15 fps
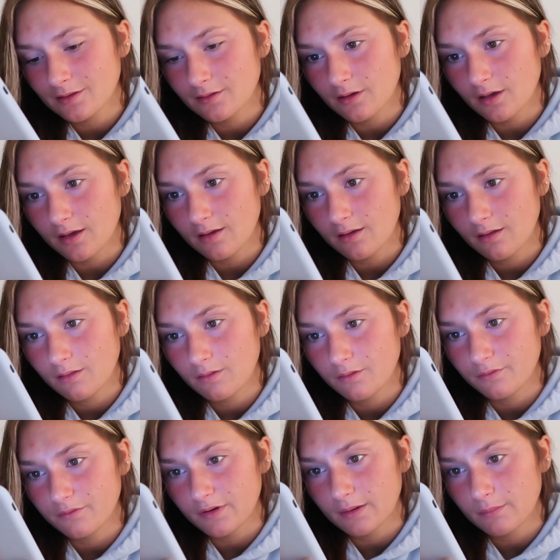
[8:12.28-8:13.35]
Okay, a
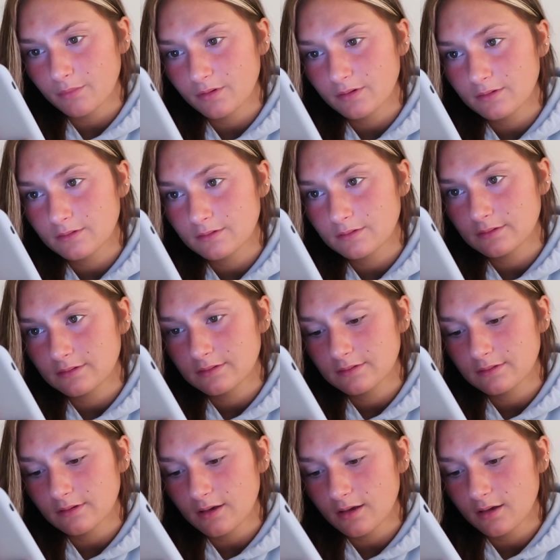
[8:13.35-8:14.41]
little vibrant
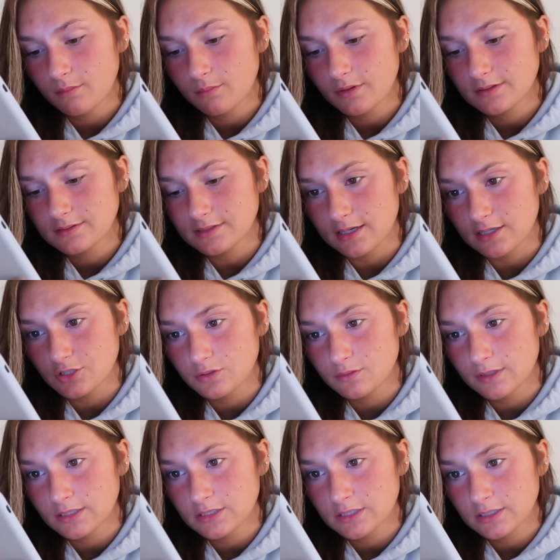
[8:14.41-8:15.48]
up,
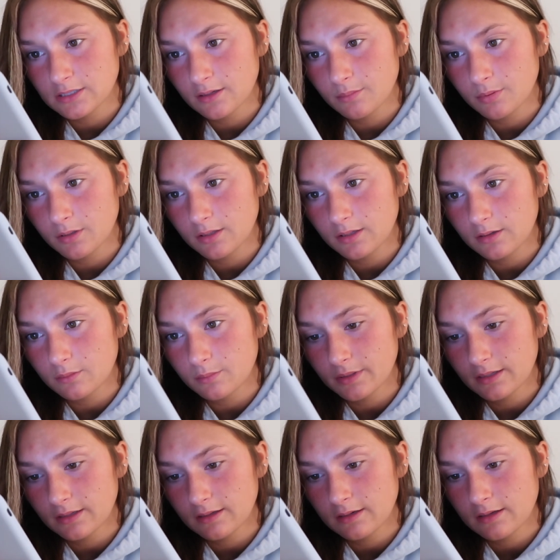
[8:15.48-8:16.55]
saturation up a little
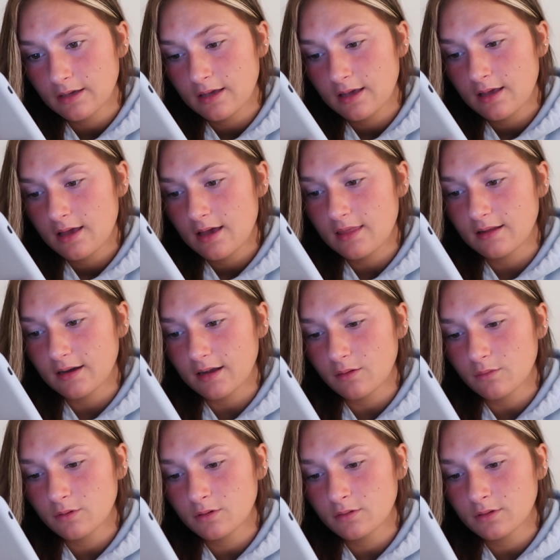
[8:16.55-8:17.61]
bit. And then I
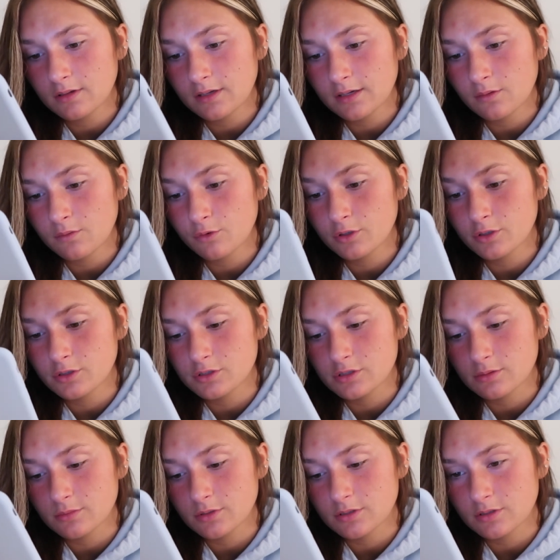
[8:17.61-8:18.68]
don't want to look like an orange,
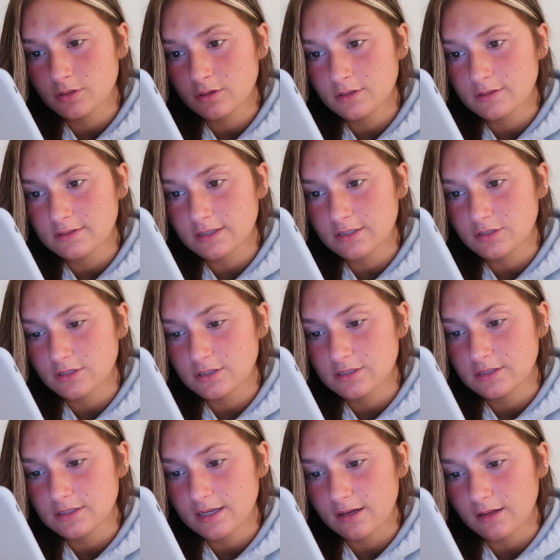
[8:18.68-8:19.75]
so I'm going to turn the
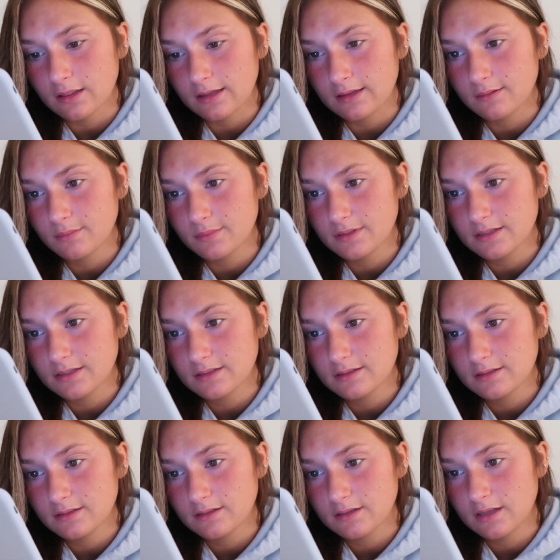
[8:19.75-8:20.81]
saturation down a little bit
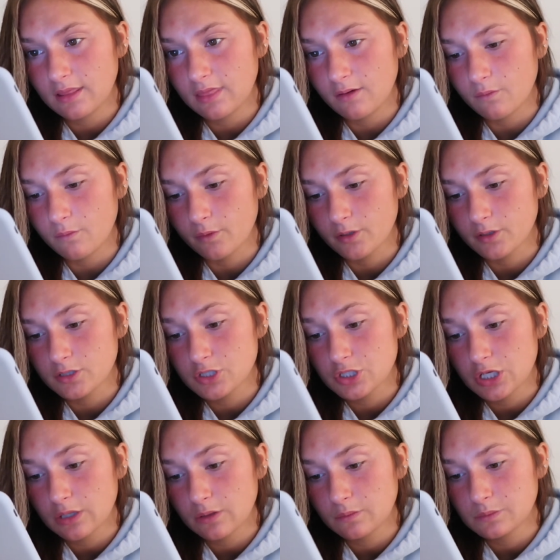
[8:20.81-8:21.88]
in the orange
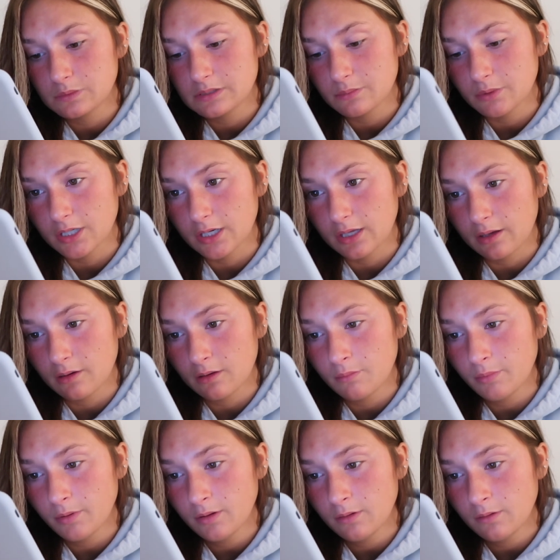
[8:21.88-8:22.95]
tones. So we're going to go to
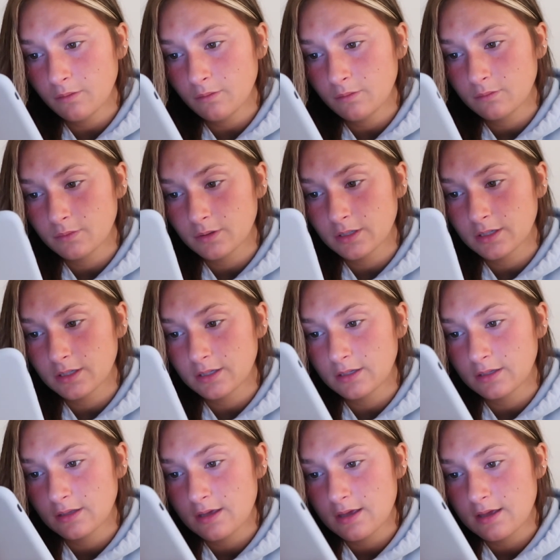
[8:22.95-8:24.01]
the blue. We're going to